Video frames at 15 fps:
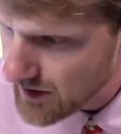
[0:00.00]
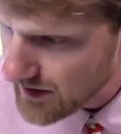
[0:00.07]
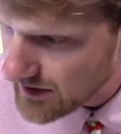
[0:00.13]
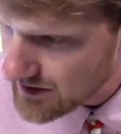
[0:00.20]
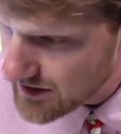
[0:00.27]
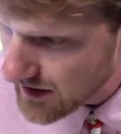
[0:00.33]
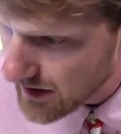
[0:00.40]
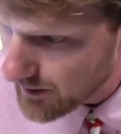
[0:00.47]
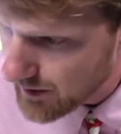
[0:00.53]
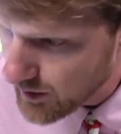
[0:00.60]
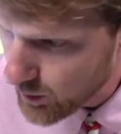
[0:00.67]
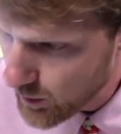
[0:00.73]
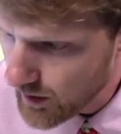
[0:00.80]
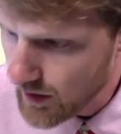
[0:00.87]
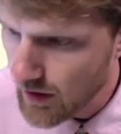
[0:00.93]
it's going to be
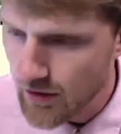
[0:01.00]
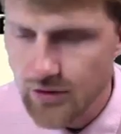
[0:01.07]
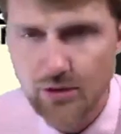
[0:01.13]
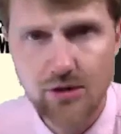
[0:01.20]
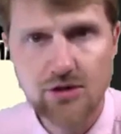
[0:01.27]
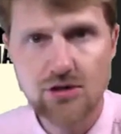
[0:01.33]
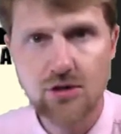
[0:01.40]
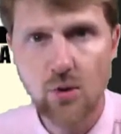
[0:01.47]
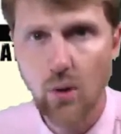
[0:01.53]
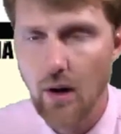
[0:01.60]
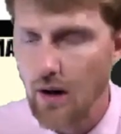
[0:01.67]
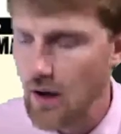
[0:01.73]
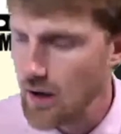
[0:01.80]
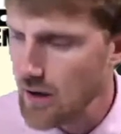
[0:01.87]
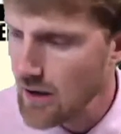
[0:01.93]
100
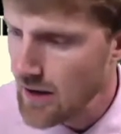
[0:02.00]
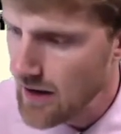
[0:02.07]
squared.